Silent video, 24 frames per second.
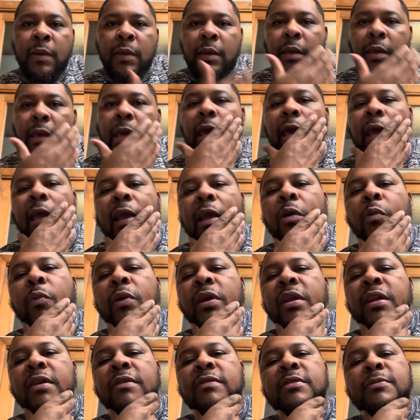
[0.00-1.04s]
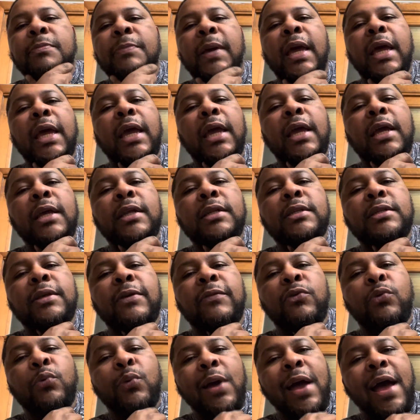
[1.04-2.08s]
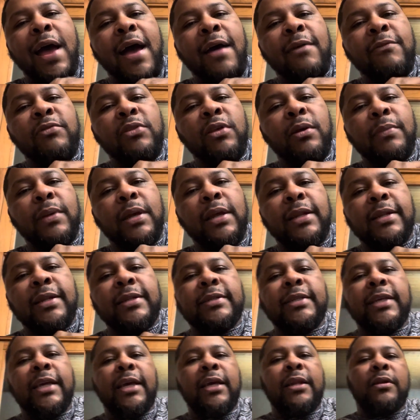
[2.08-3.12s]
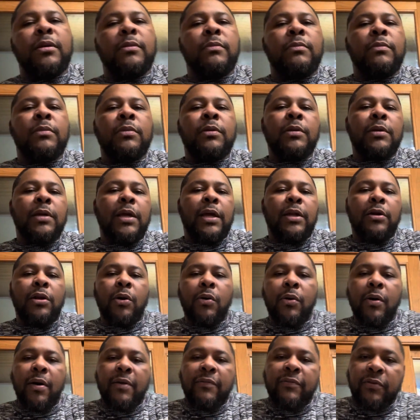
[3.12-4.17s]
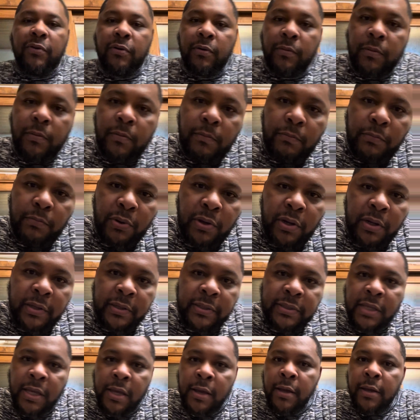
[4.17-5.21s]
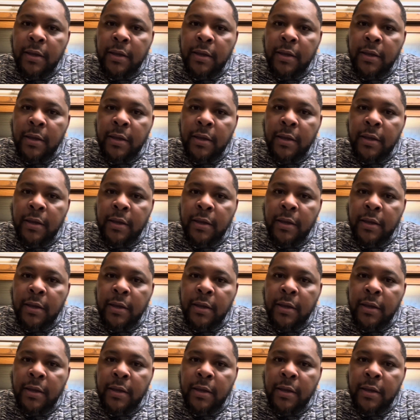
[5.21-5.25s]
King, queen of spades, if you have them in tandem and no other books,